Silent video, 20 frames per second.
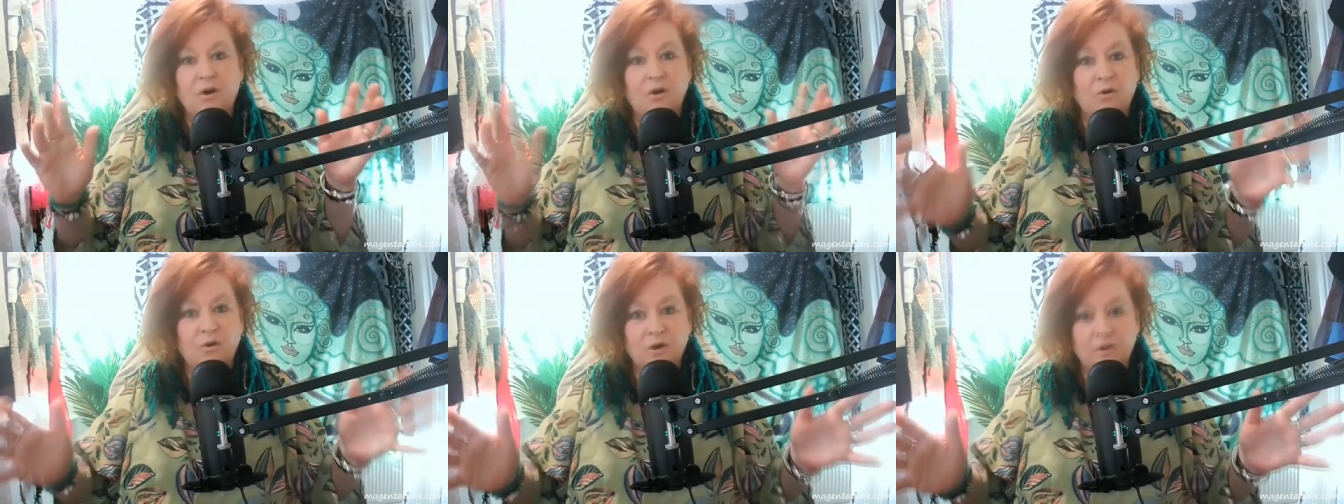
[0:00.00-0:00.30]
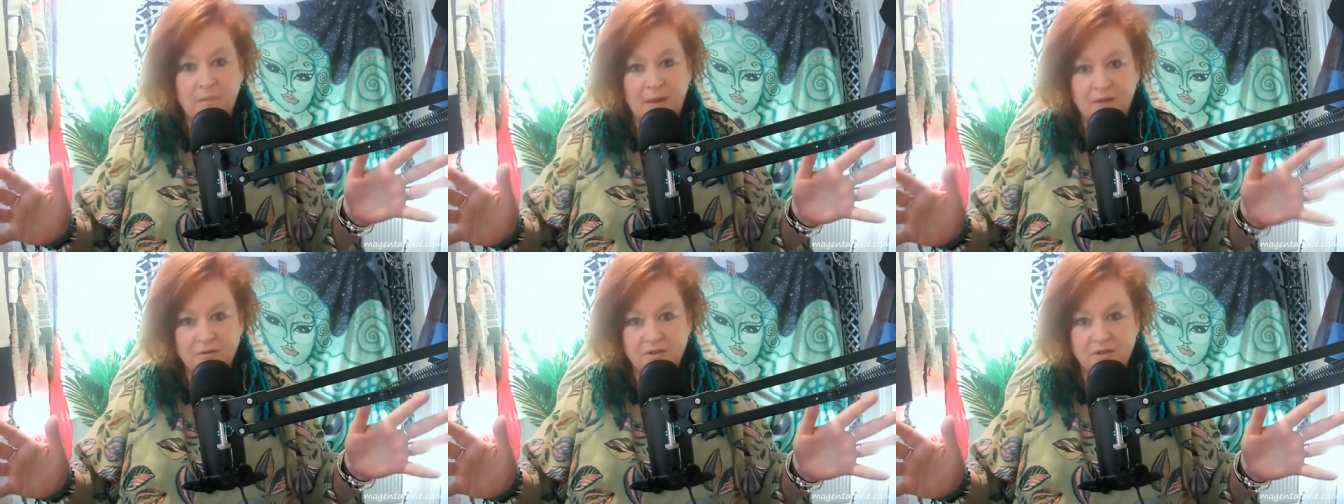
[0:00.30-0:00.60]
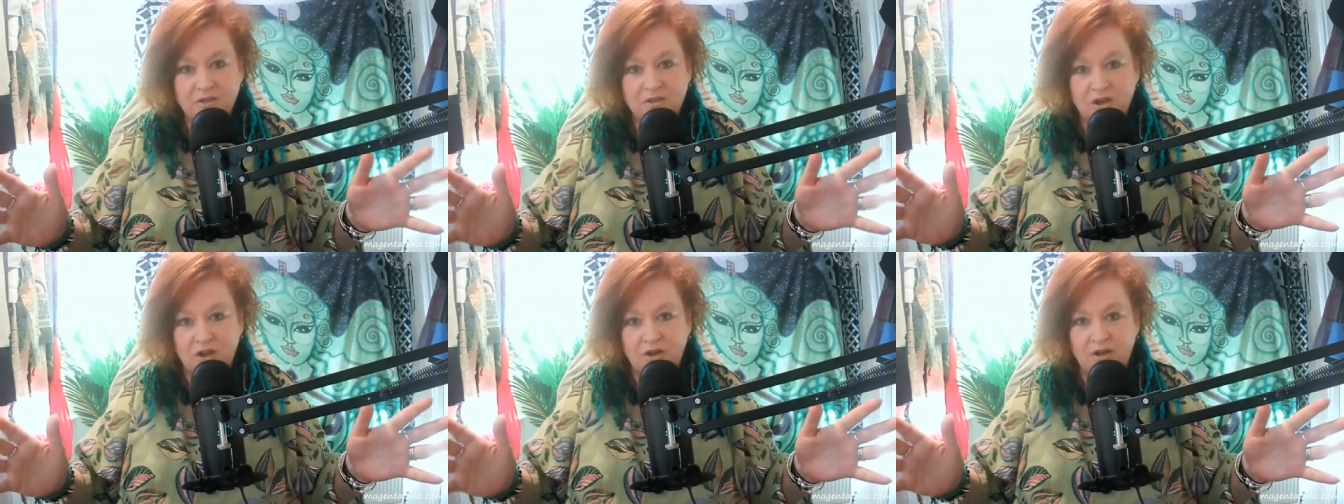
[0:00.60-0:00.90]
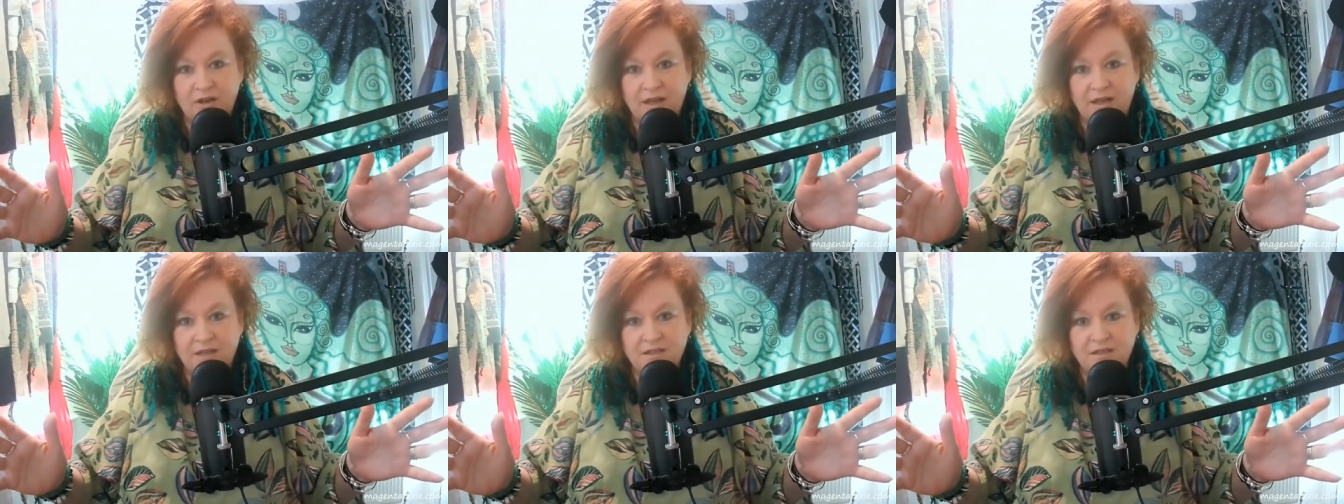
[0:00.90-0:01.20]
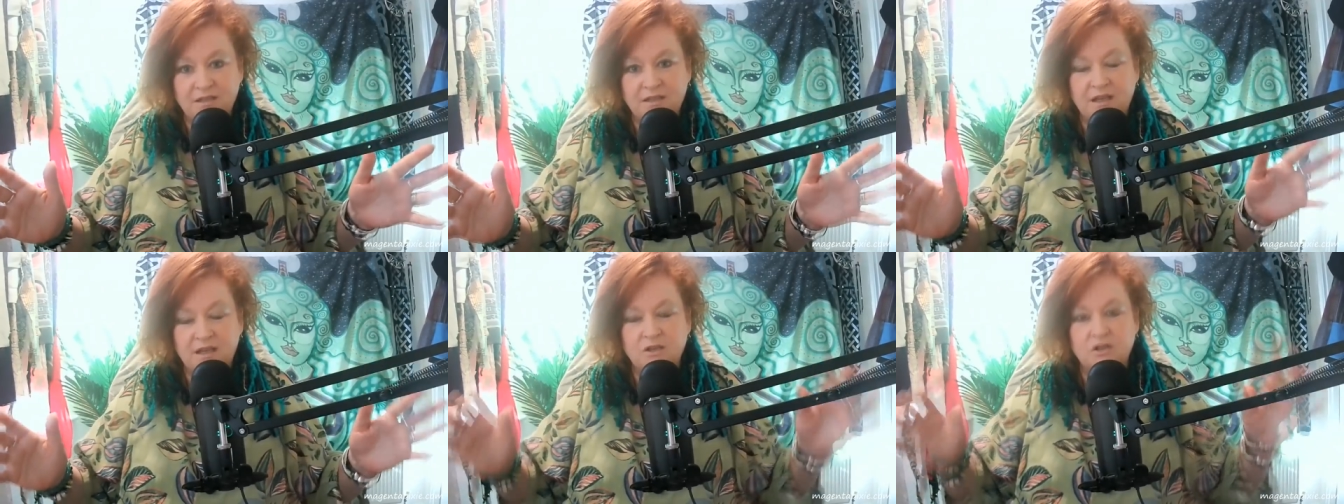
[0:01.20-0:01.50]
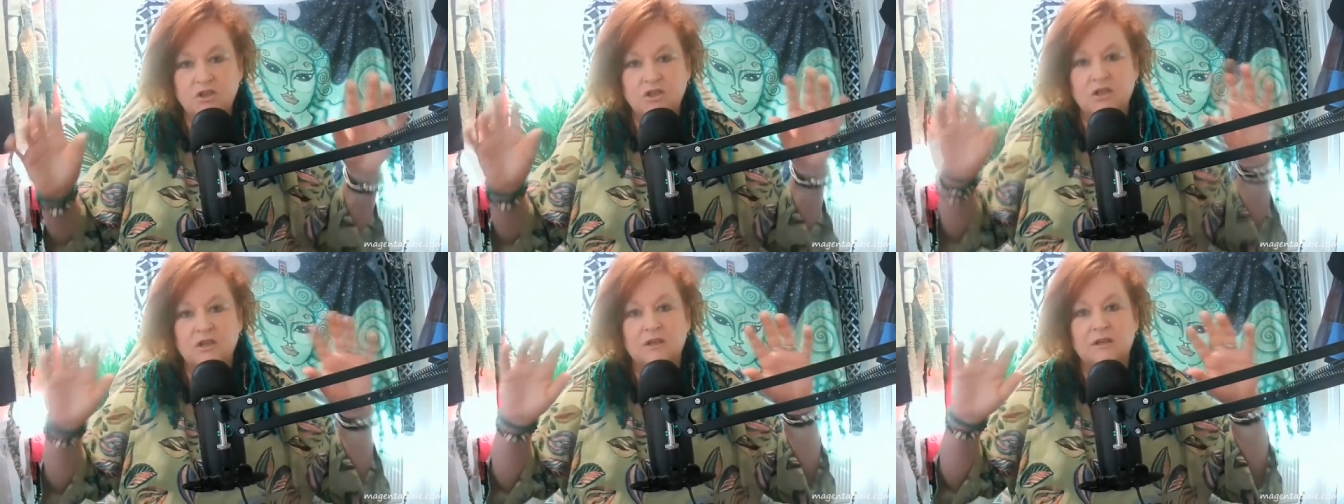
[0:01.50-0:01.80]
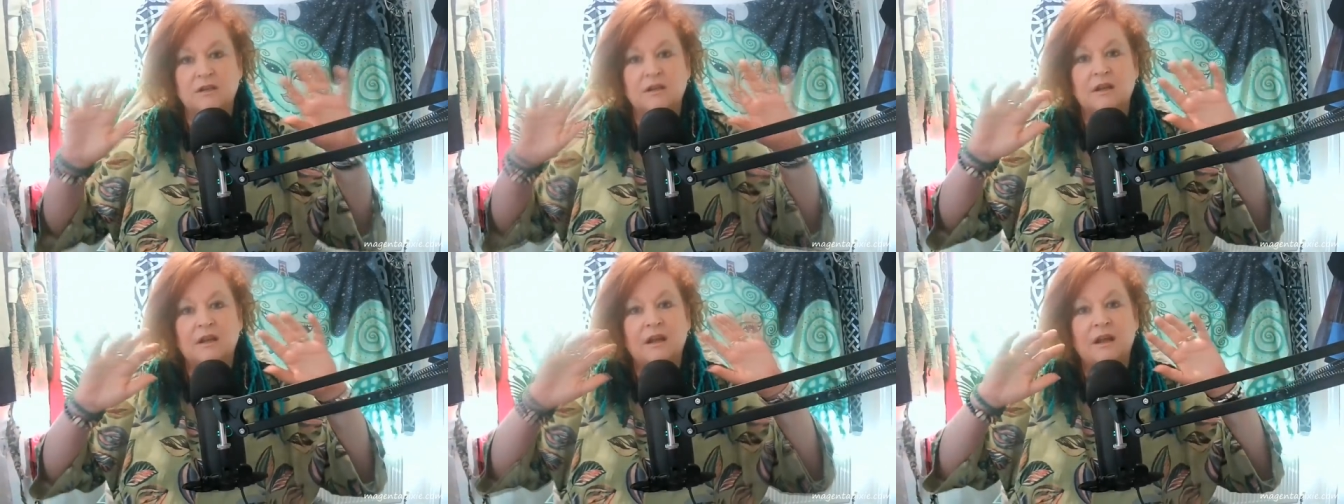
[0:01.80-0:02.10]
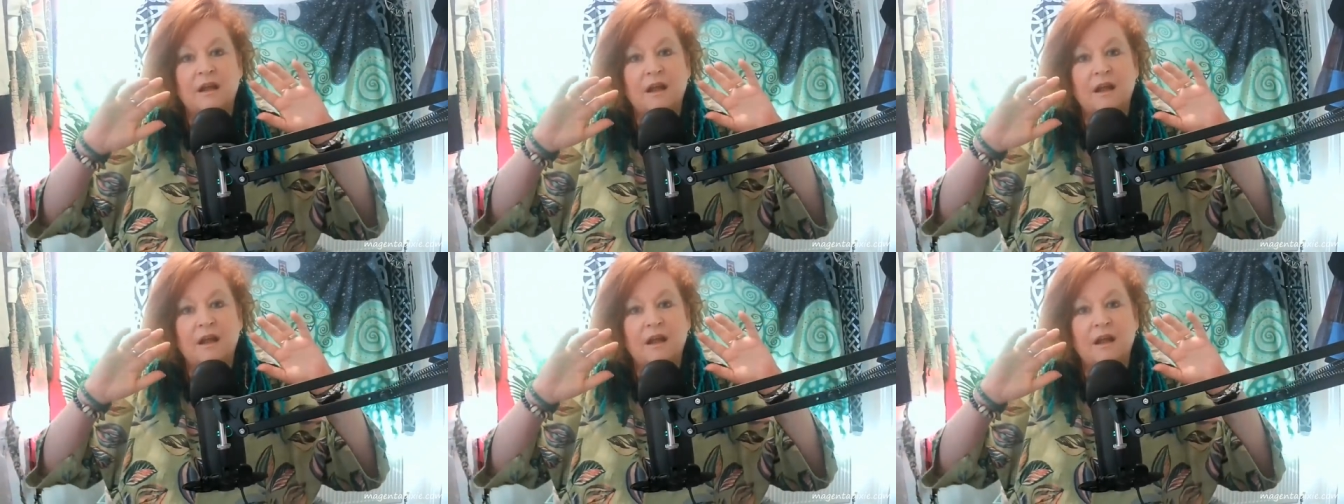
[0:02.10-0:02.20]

all about Stargate Ascension,